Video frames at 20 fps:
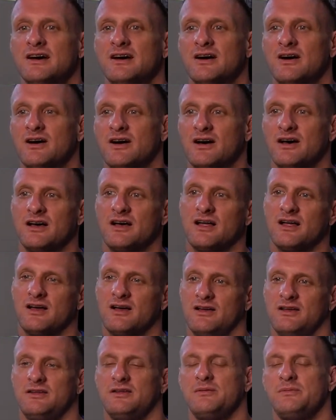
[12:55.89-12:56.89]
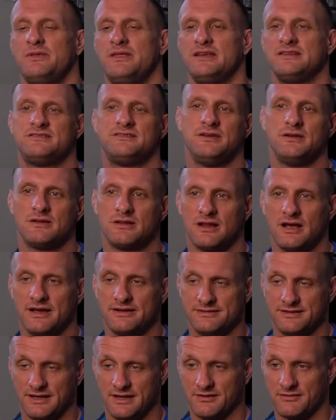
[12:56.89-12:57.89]
that's
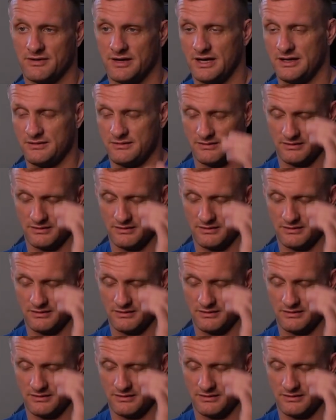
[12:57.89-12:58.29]
utilizing it, right?